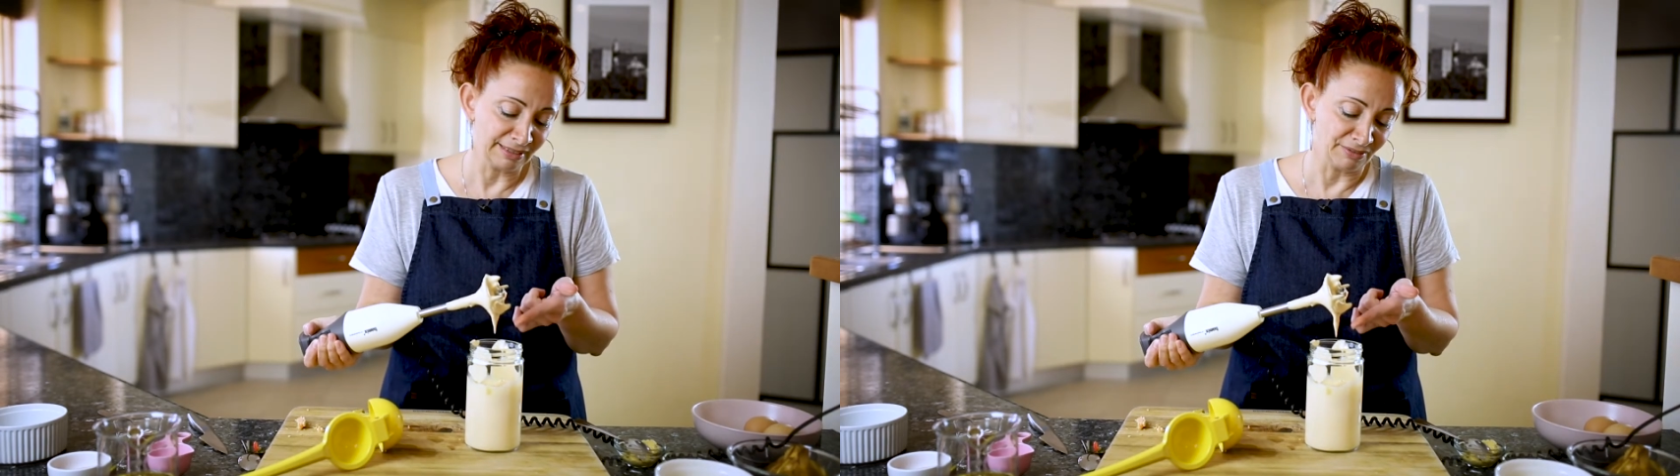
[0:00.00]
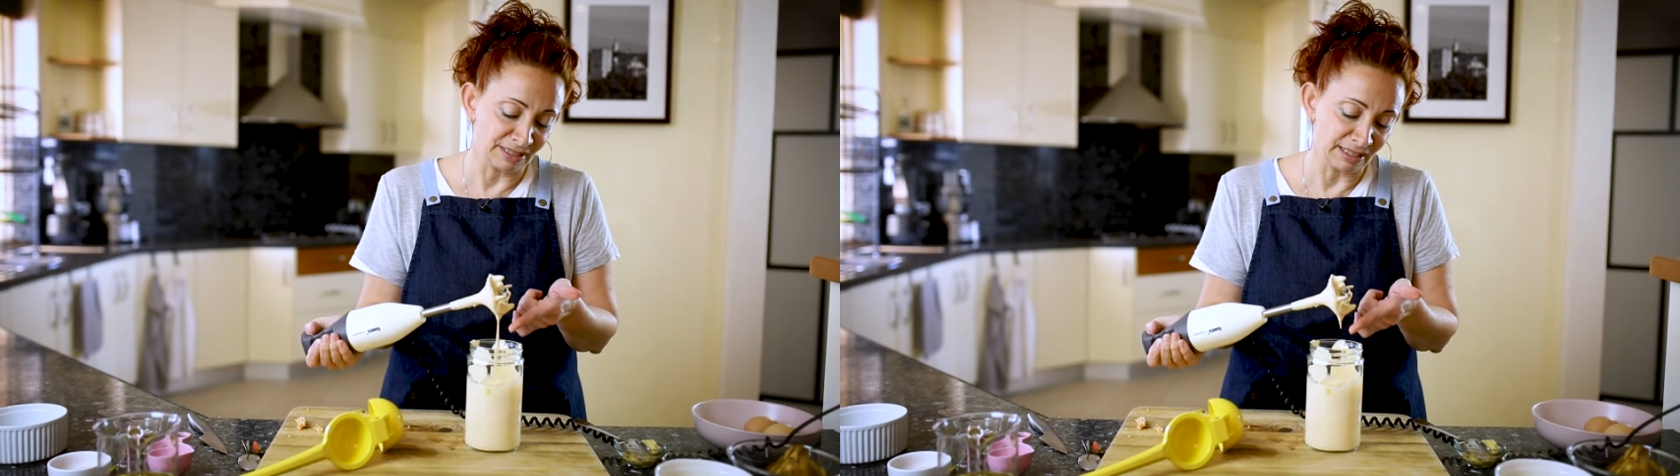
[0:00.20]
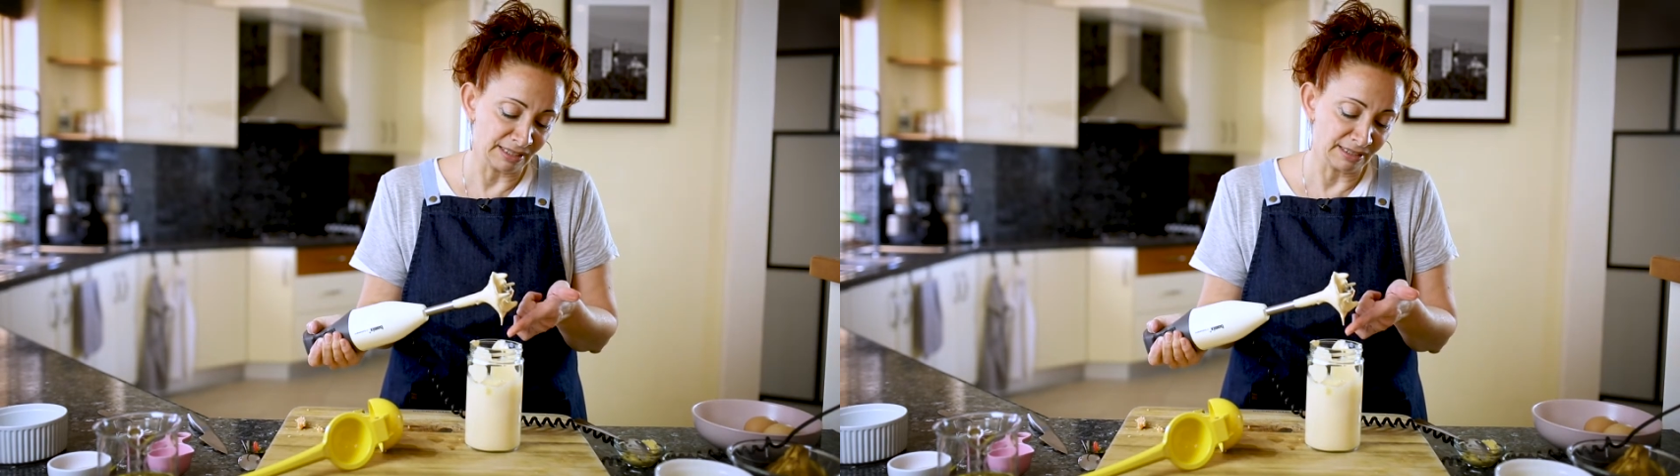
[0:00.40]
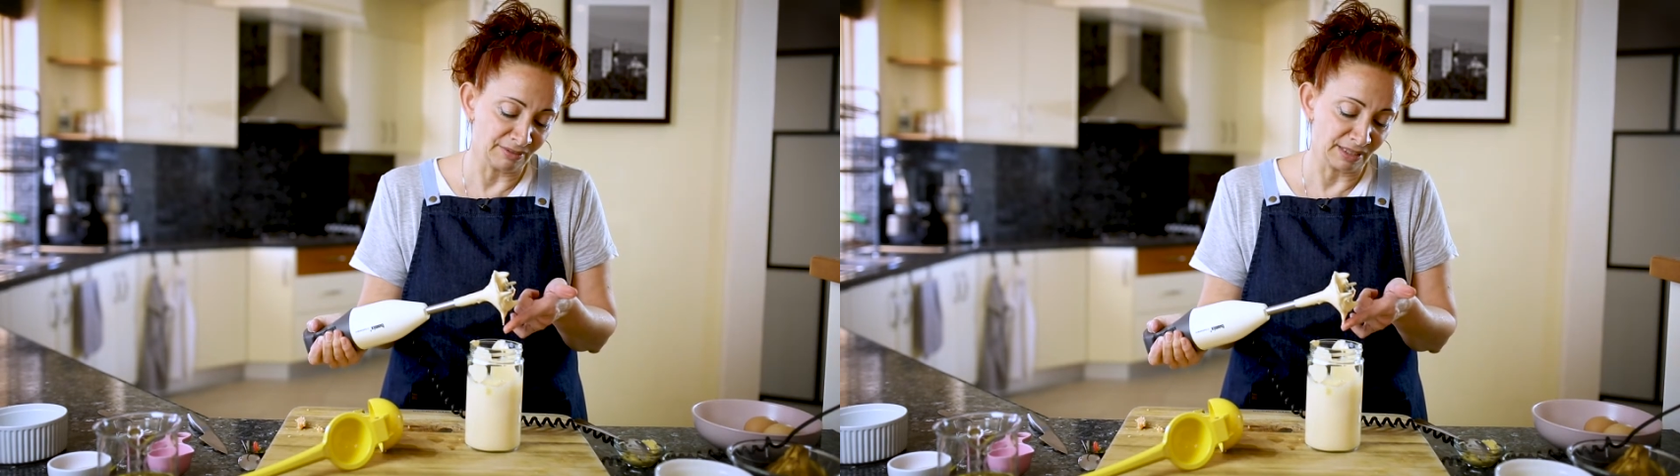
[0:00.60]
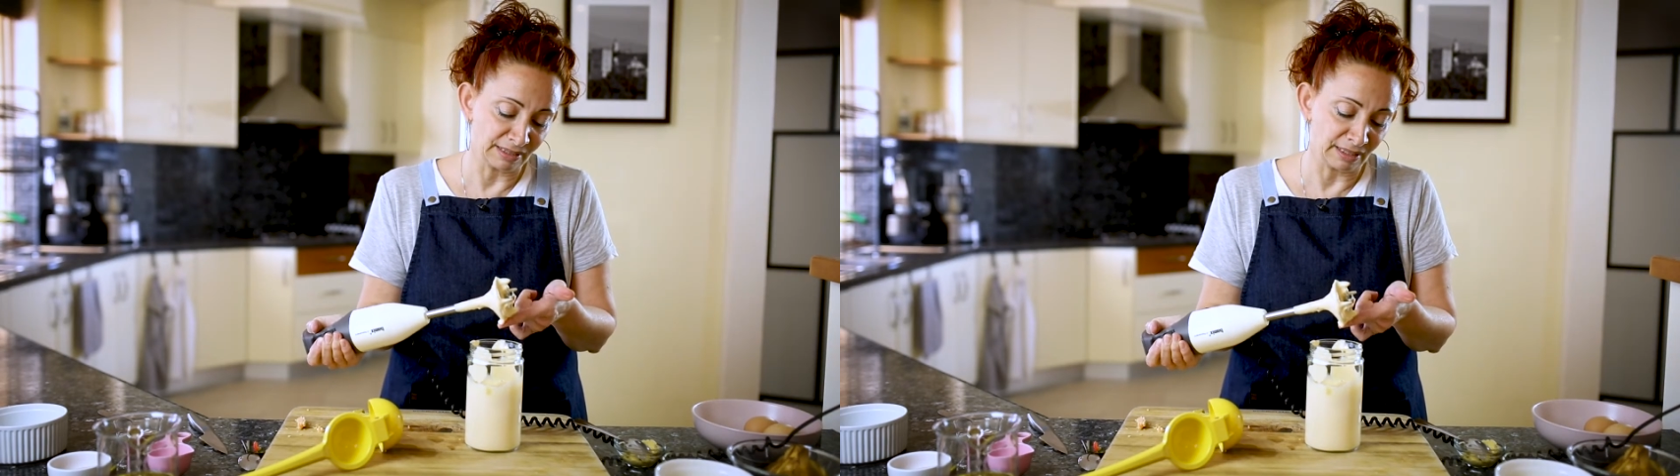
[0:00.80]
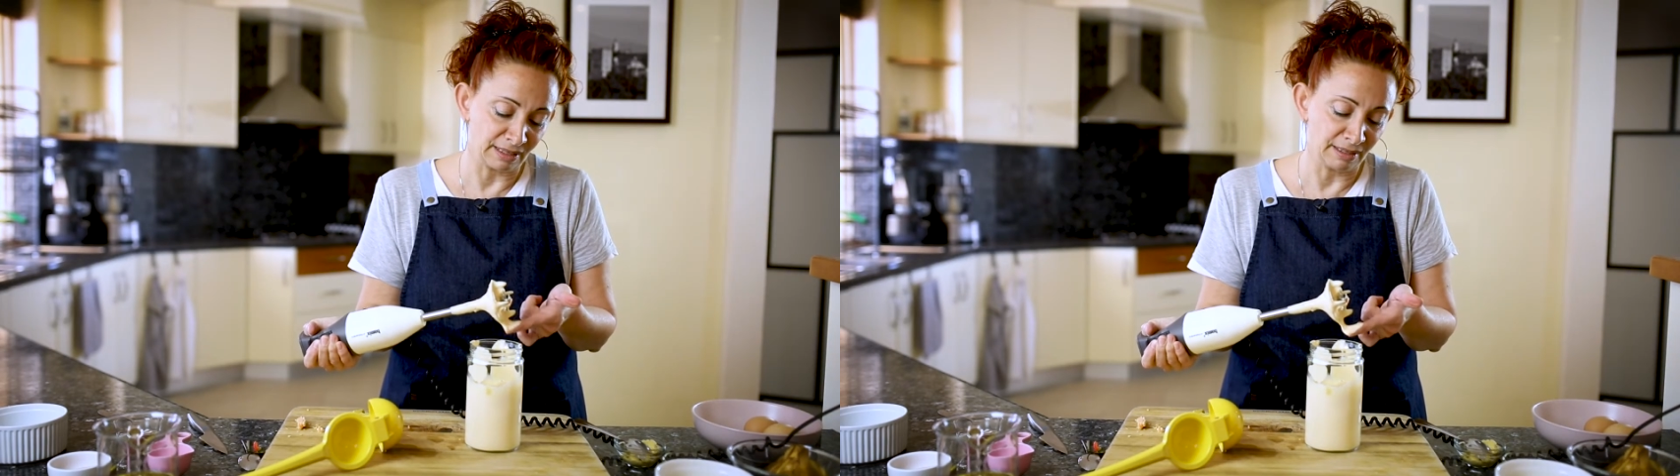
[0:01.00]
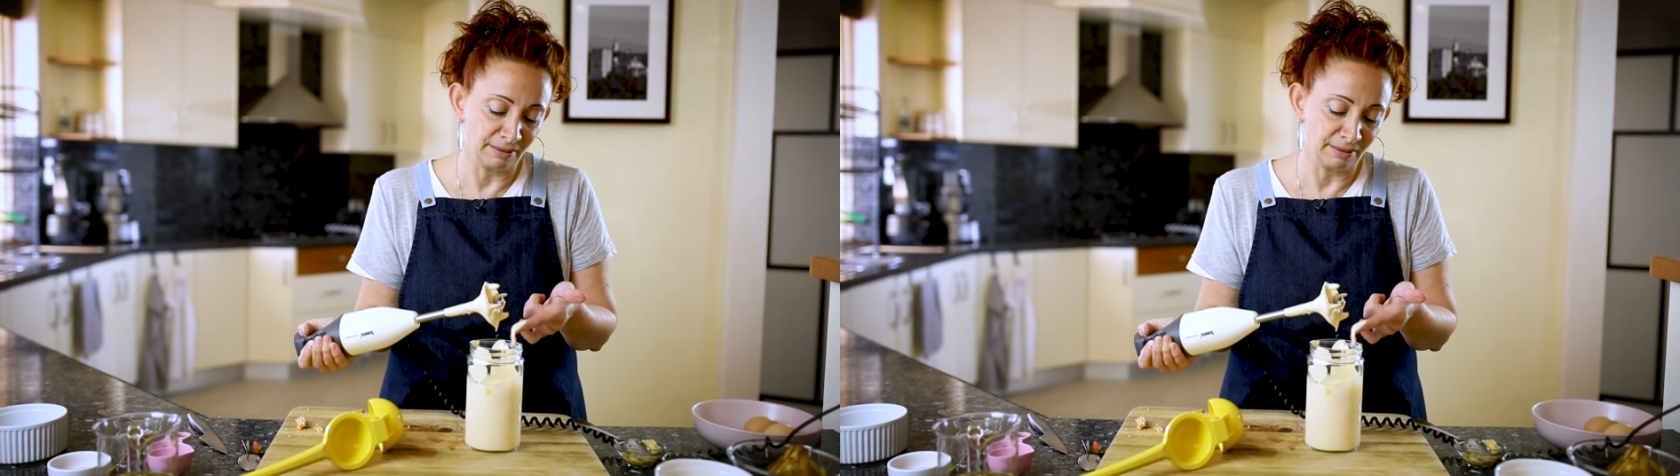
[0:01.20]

have a taste of that sucker.